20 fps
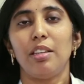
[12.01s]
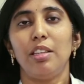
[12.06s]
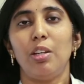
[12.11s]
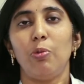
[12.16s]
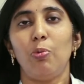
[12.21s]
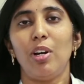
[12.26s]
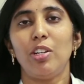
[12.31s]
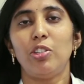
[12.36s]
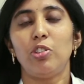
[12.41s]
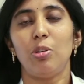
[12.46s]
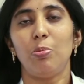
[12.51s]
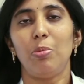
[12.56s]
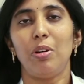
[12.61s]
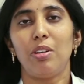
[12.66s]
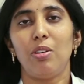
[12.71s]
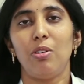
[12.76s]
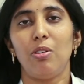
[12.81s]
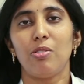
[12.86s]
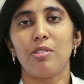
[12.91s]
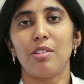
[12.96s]
The word
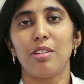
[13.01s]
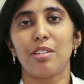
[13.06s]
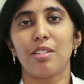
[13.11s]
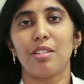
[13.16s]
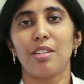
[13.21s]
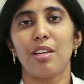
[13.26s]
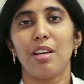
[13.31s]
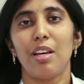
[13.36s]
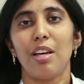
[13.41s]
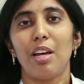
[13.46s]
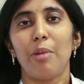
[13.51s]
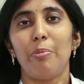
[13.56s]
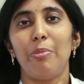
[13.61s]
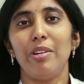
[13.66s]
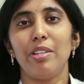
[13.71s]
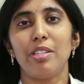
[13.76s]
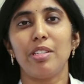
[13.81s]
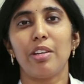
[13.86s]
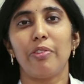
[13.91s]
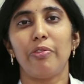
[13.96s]
tuberculosis
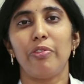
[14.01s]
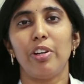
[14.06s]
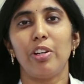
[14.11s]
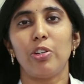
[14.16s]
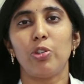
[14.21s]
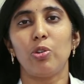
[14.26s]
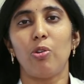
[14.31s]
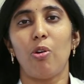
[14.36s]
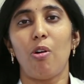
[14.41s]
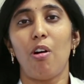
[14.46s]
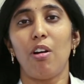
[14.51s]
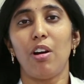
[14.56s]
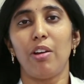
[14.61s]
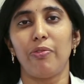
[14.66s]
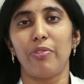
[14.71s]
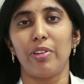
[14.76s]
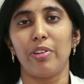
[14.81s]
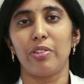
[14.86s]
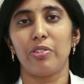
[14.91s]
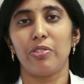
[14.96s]
brings a fear to all
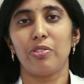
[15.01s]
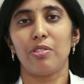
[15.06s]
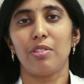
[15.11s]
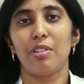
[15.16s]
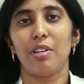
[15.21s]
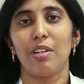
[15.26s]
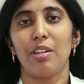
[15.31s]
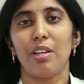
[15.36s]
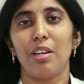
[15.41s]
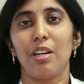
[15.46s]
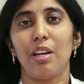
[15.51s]
of us,